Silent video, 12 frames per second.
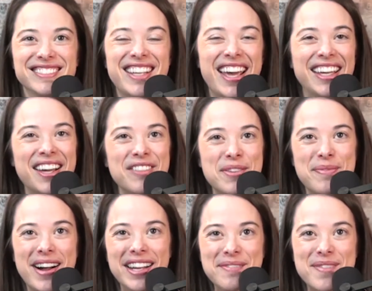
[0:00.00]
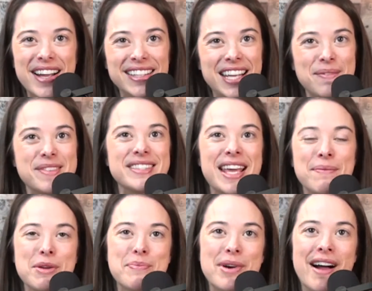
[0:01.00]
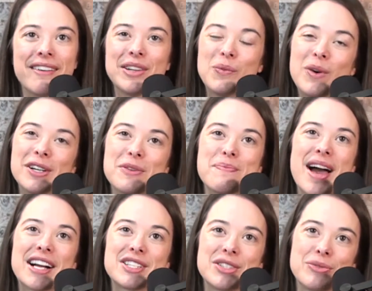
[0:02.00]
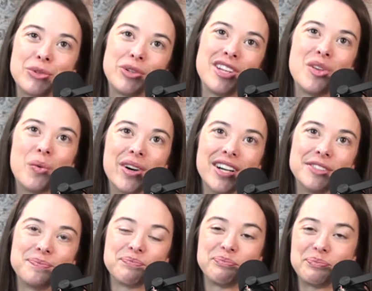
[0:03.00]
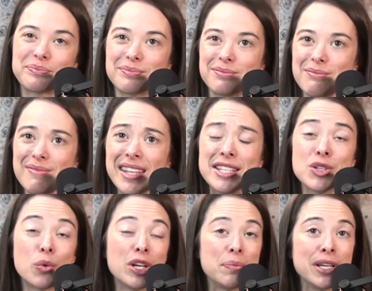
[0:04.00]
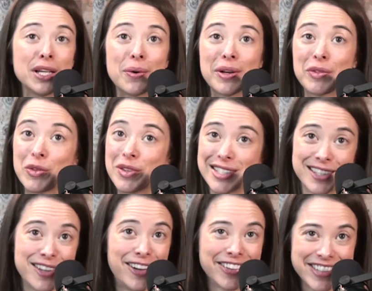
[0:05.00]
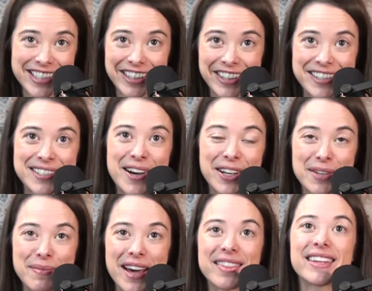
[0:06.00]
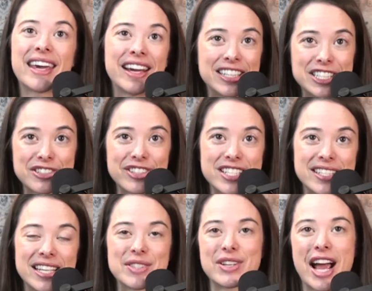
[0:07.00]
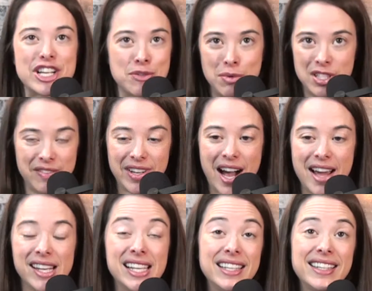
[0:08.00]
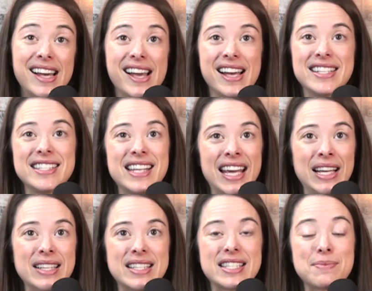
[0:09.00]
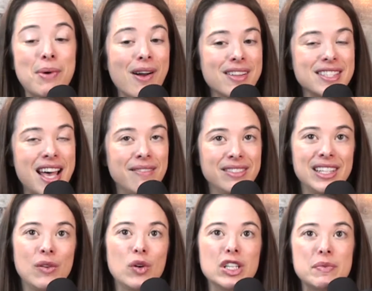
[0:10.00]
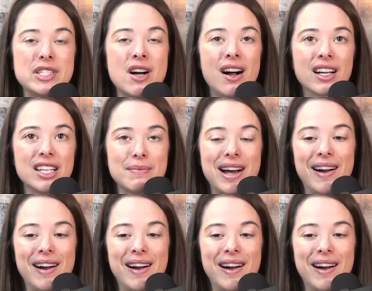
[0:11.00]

Hey everybody, my name is Amy Brown and welcome back to Rooted in the Word. And so we've been going through this long series talking about the characteristics or attributes of God. And today this is part 7 and we're going to be talking about